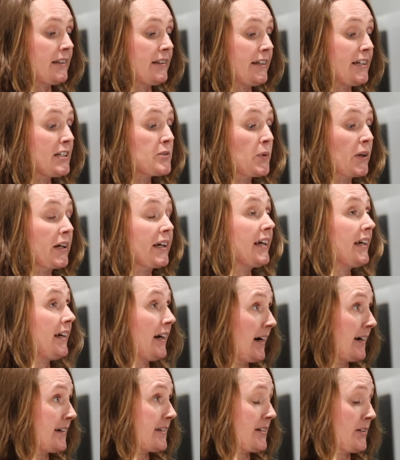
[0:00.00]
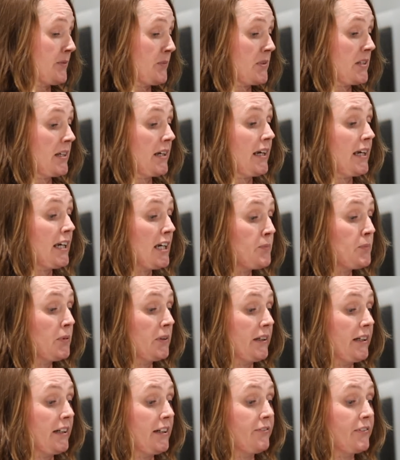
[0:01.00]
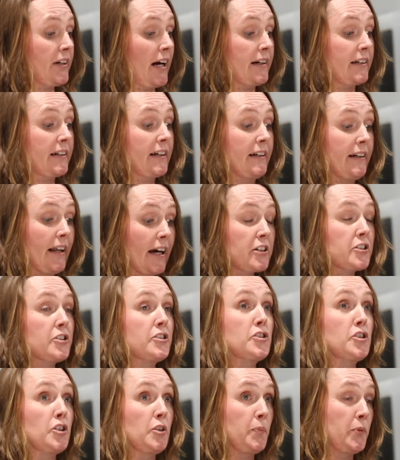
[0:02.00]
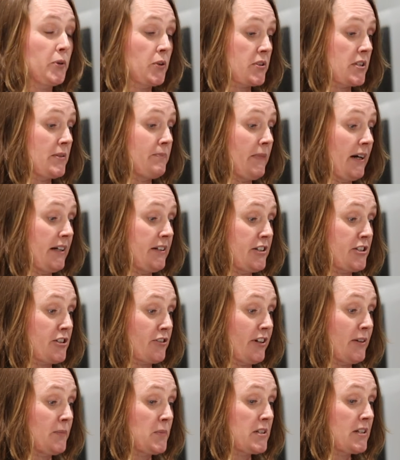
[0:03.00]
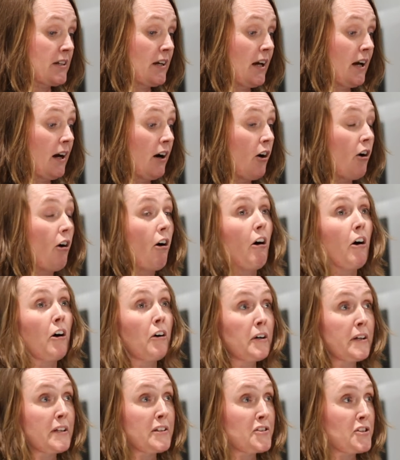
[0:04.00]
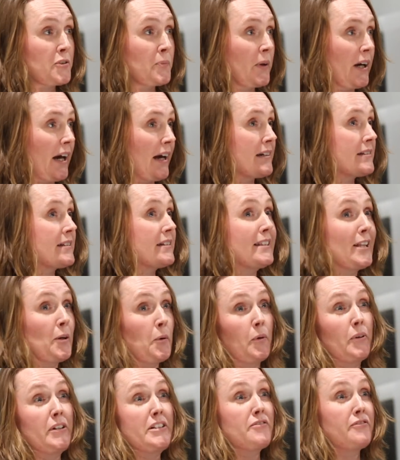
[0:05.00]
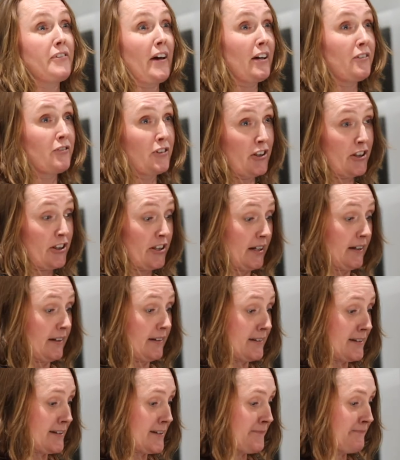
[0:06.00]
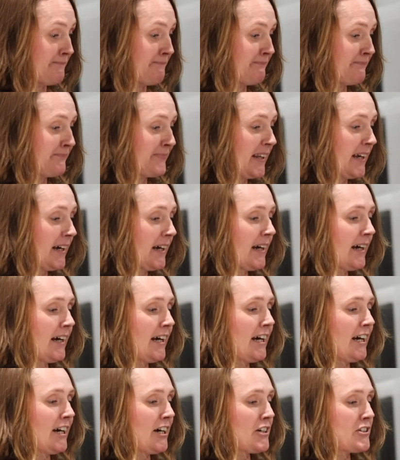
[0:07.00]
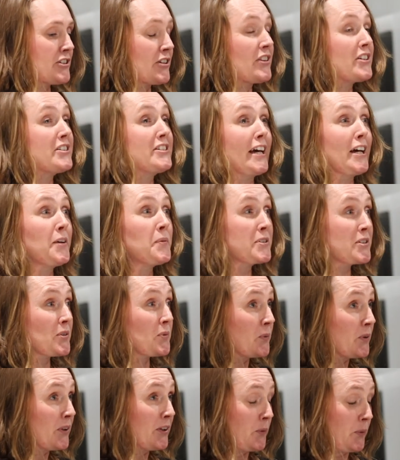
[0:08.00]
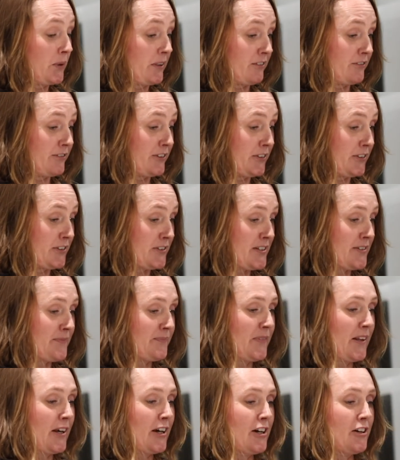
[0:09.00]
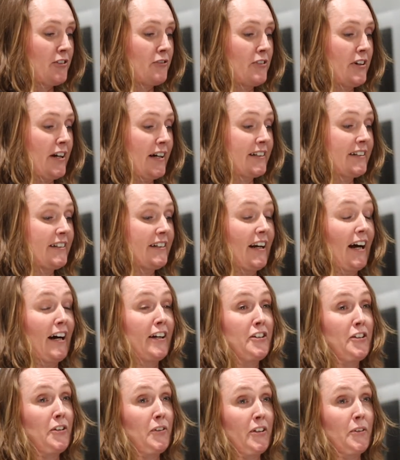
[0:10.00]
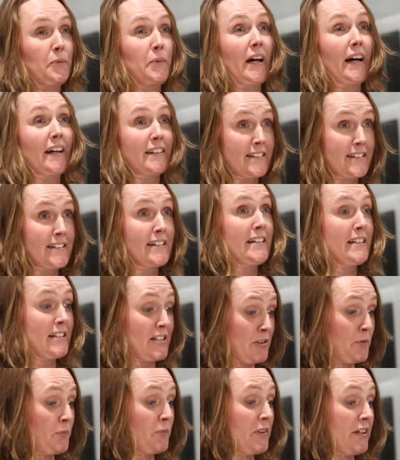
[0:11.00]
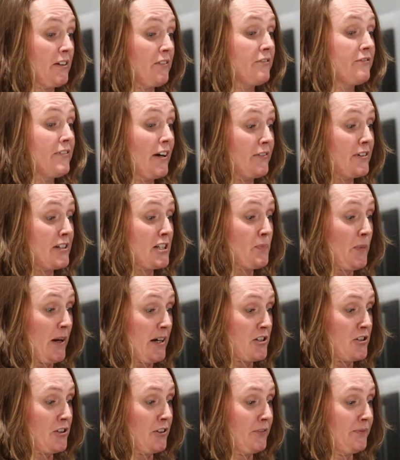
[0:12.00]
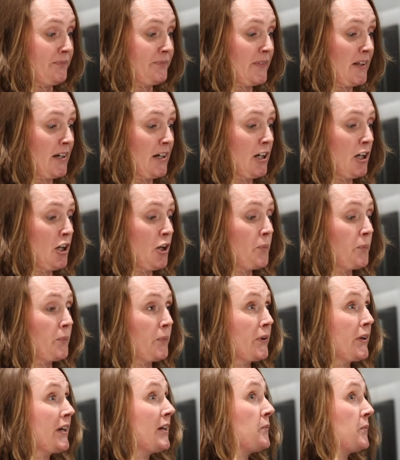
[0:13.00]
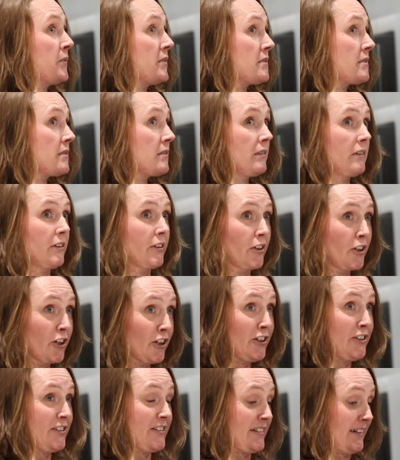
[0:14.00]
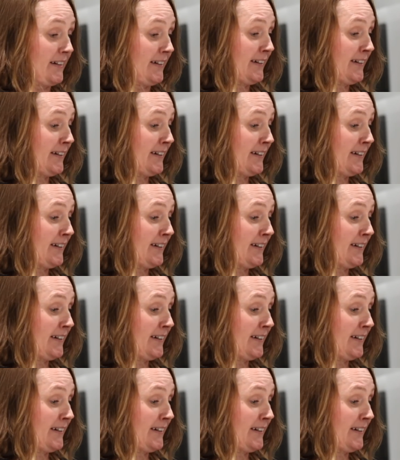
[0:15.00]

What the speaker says: These were key items that he believed had connection to the books and manuscripts, or in some cases, they were his favourite things. So the day was a whirlwind for us. Rhiannon and I knew that we had seen something very special, but it was on Guernsey.